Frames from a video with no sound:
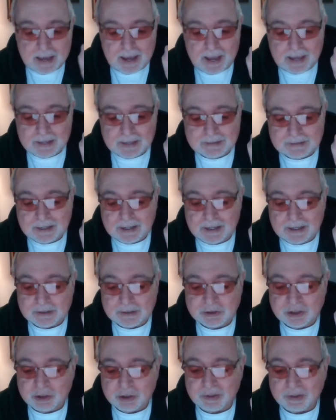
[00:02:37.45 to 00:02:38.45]

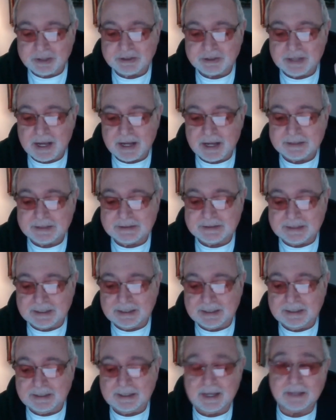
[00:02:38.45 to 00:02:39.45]
And she criticized
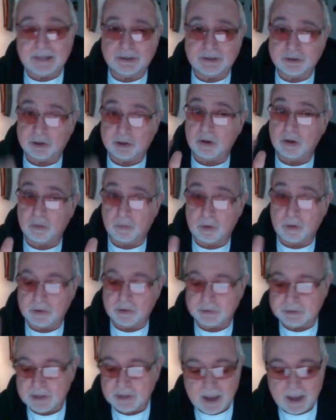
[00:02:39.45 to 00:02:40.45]
the, and these are her
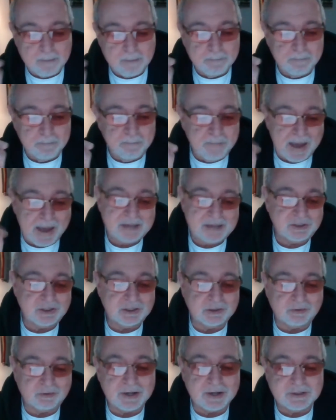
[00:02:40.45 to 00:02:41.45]
words,
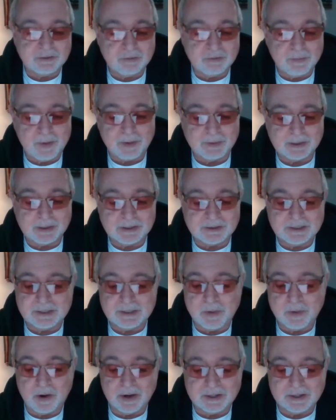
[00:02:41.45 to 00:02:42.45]
batshit crazy Republican
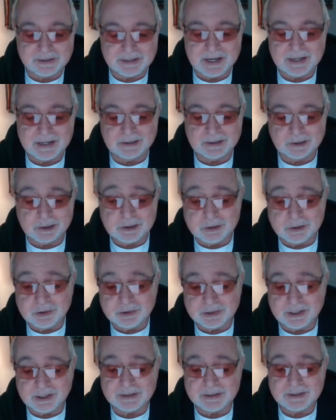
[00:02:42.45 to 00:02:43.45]
Tea Party, saying the good
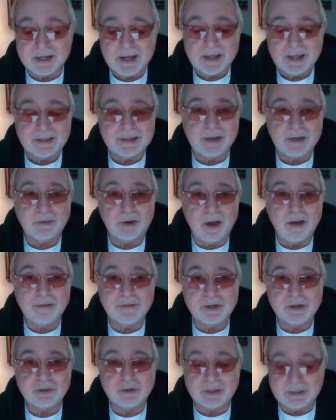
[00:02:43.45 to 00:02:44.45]
news is they will all
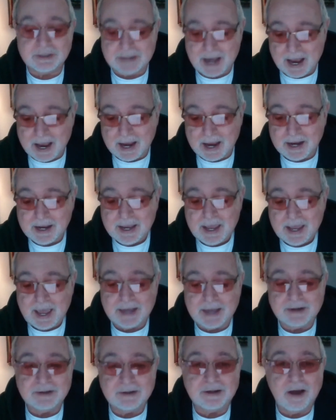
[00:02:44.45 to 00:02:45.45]
eventually die
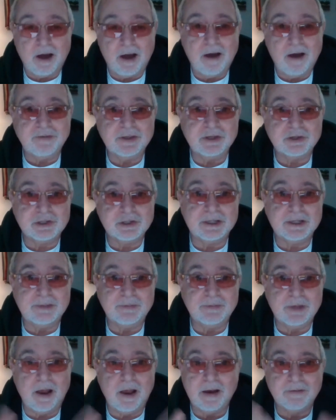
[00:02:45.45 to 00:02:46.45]
and off in their
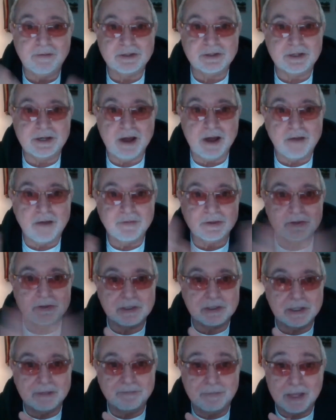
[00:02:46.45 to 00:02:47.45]
sleep. They'll all eventually die off in their
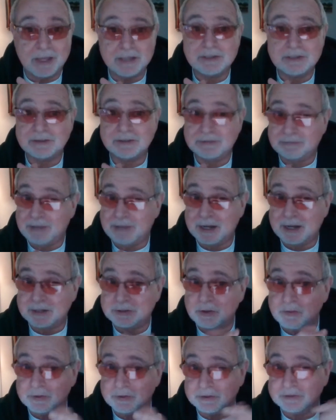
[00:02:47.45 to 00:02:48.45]
sleep. That's
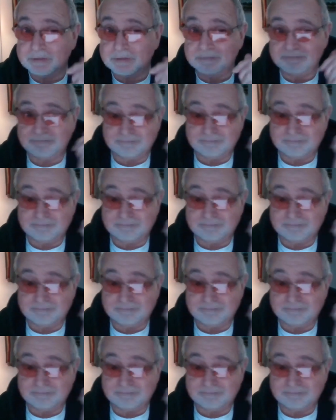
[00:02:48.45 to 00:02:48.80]
Candace Owens.